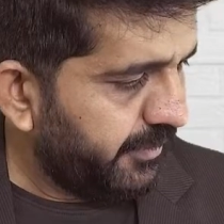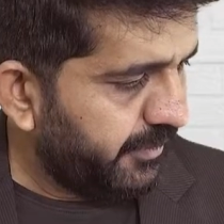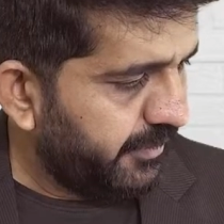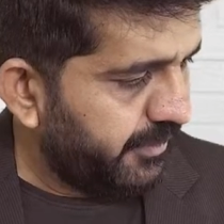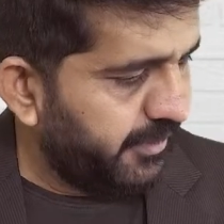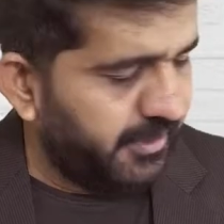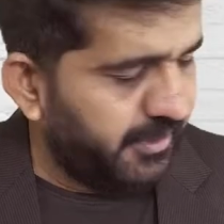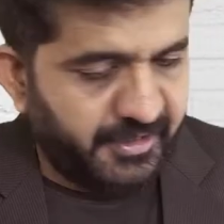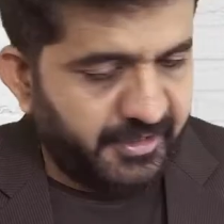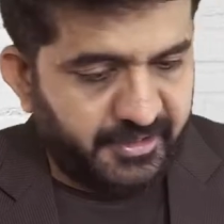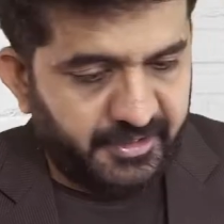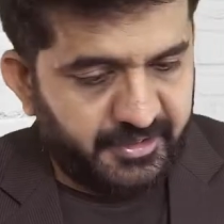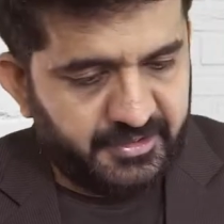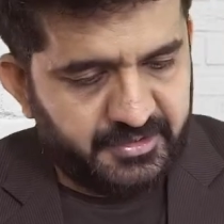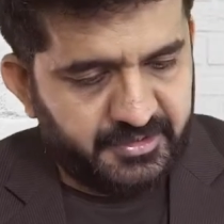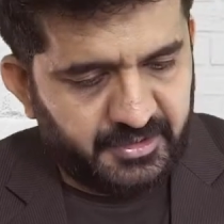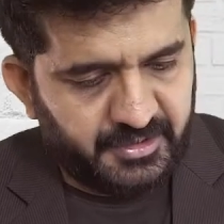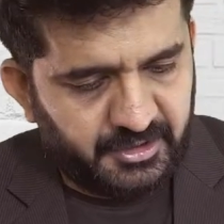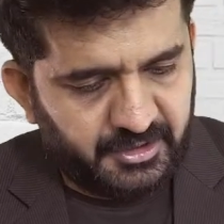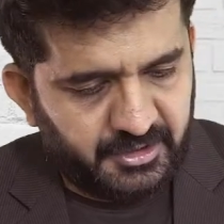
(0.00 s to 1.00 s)
It
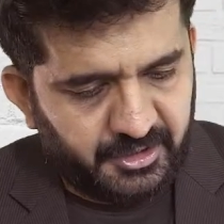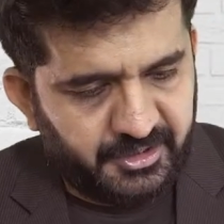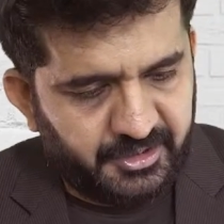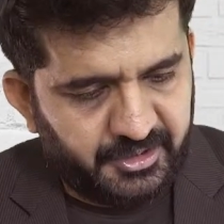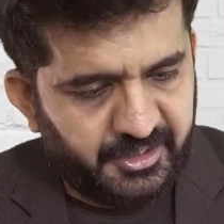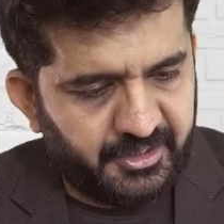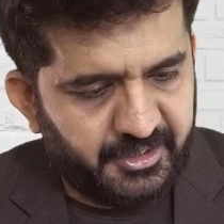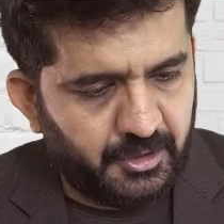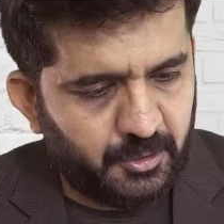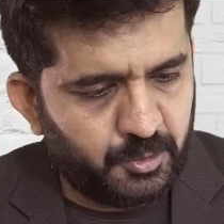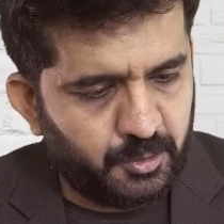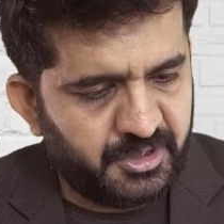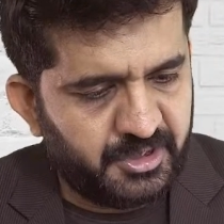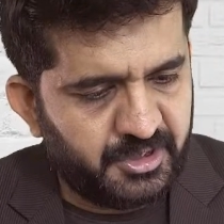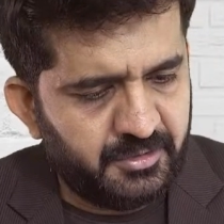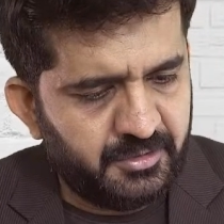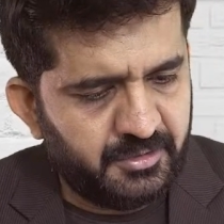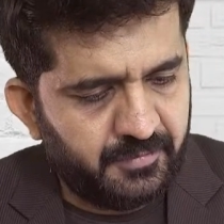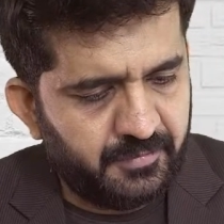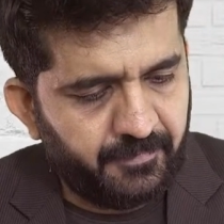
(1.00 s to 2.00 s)
is
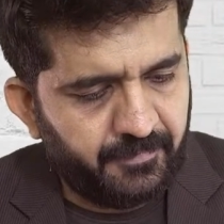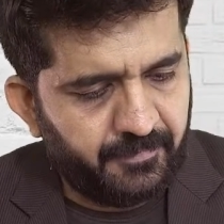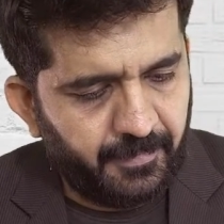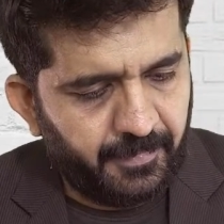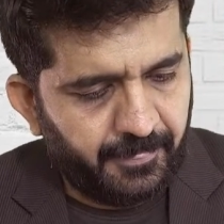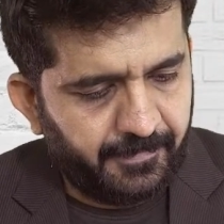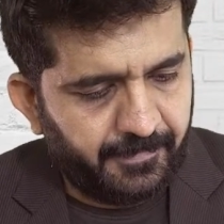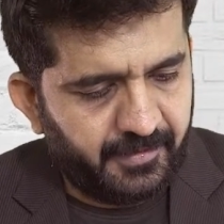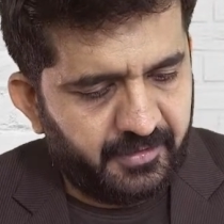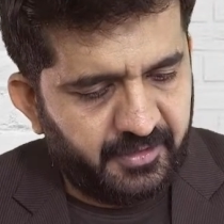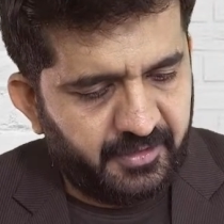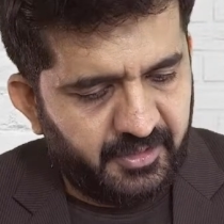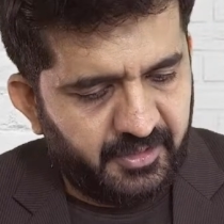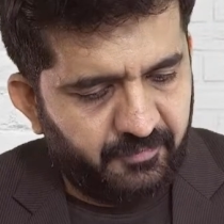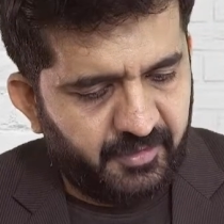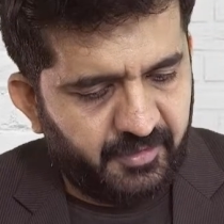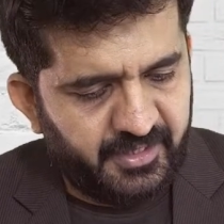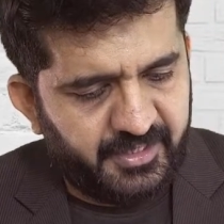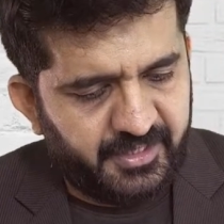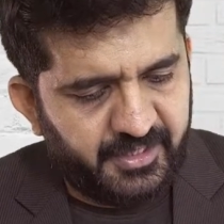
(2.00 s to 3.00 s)
30,000
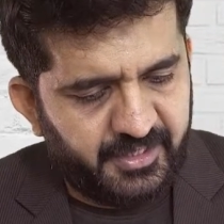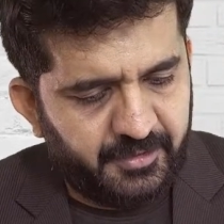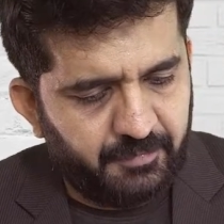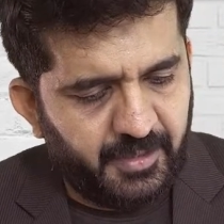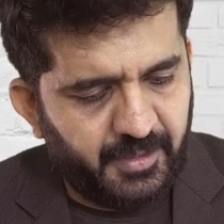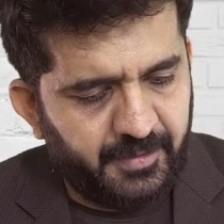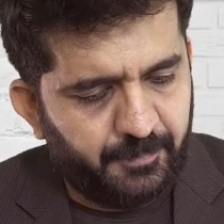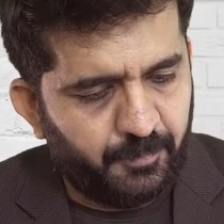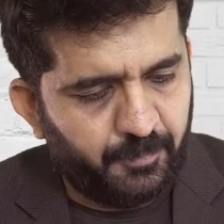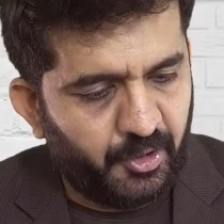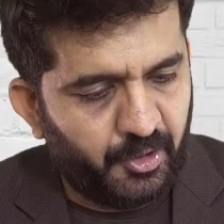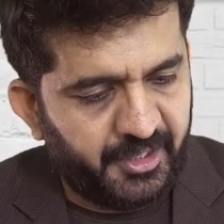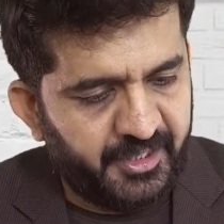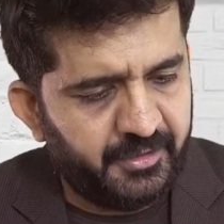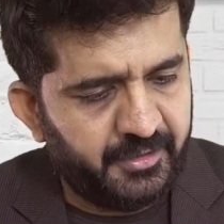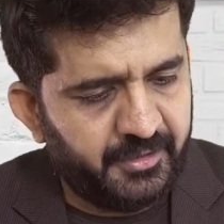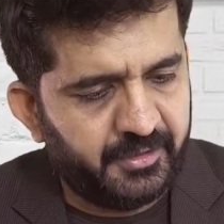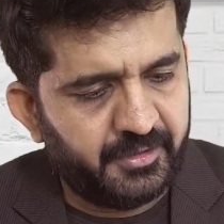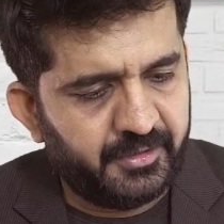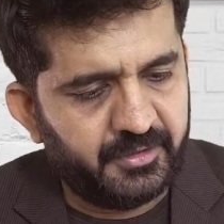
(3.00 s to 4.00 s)
divided by
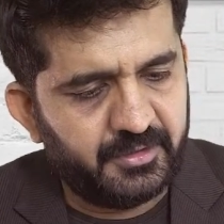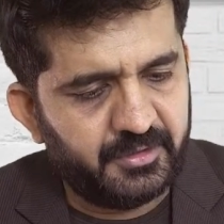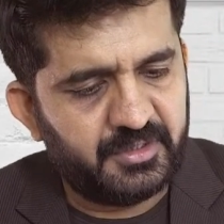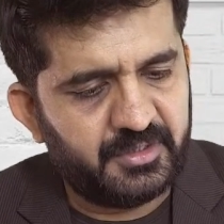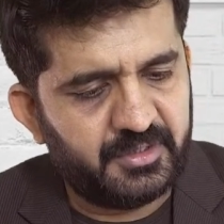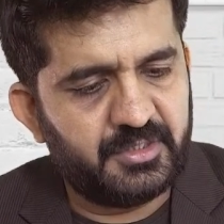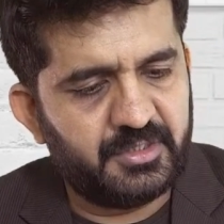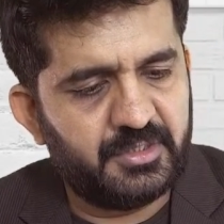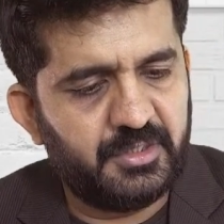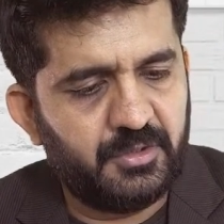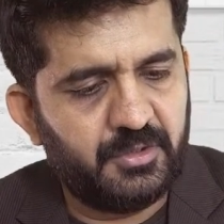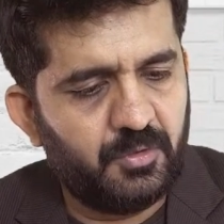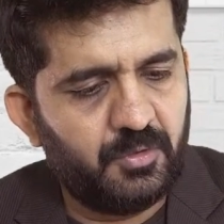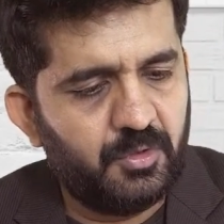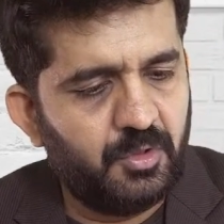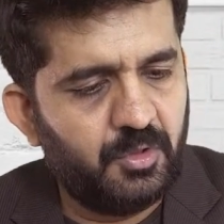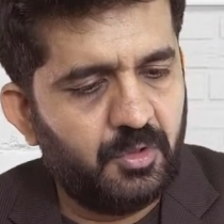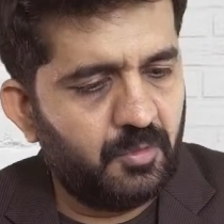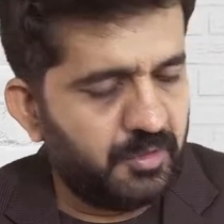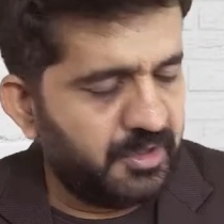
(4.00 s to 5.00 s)
0.60.
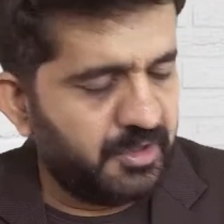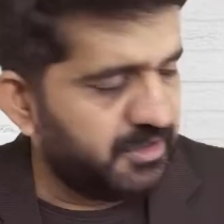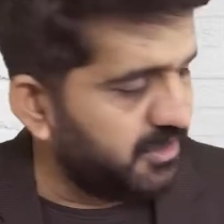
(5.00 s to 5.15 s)
What is the